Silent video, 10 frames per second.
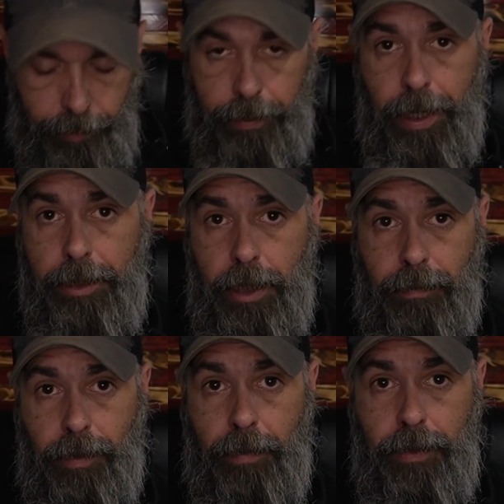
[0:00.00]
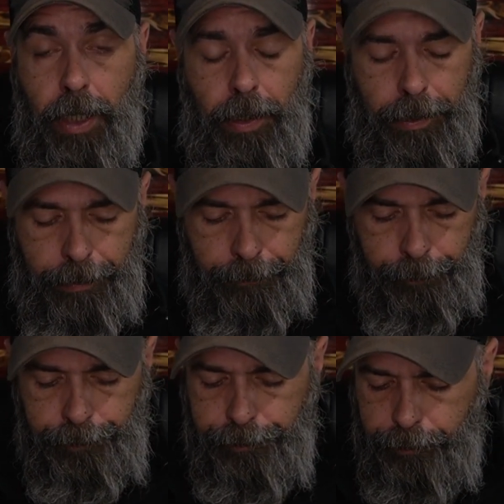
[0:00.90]
Next set of gloves I like,
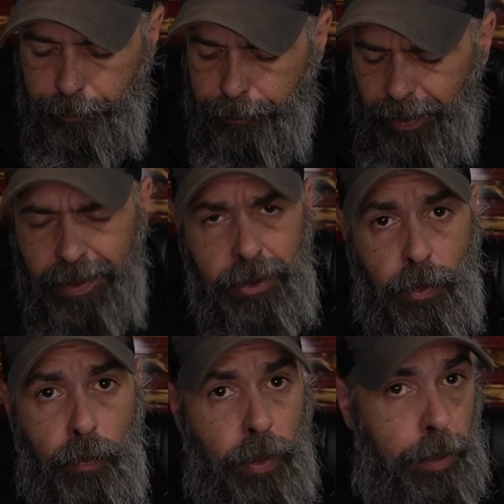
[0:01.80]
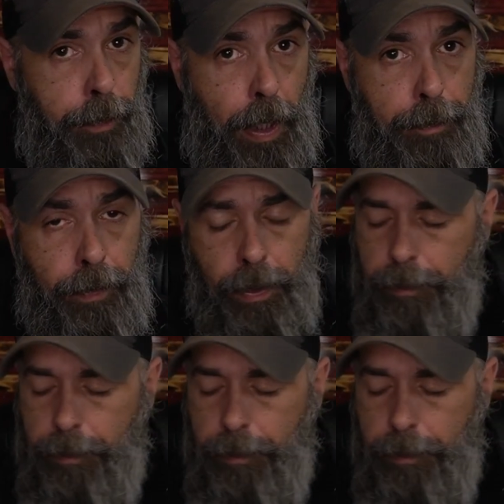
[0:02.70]
and these are really popular.